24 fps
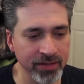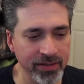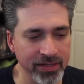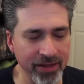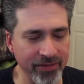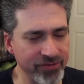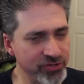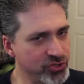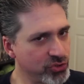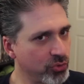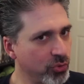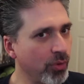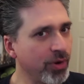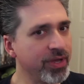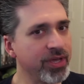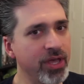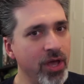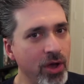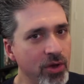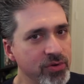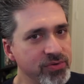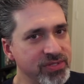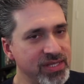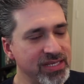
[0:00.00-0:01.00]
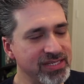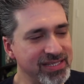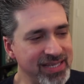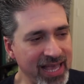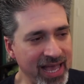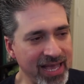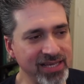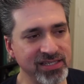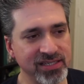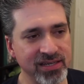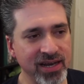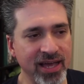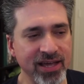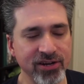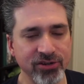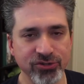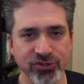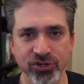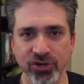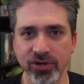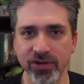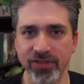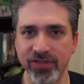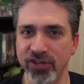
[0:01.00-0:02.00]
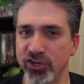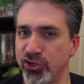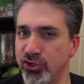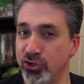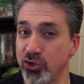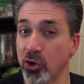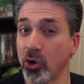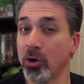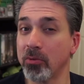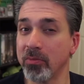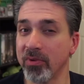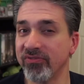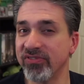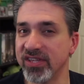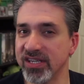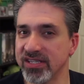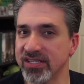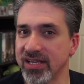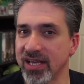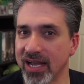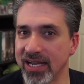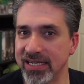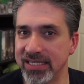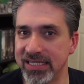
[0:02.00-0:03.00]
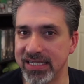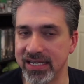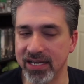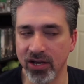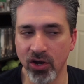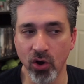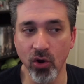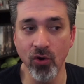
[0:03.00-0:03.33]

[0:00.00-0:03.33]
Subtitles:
Now the story goes that Zack Snyder took the germ of this idea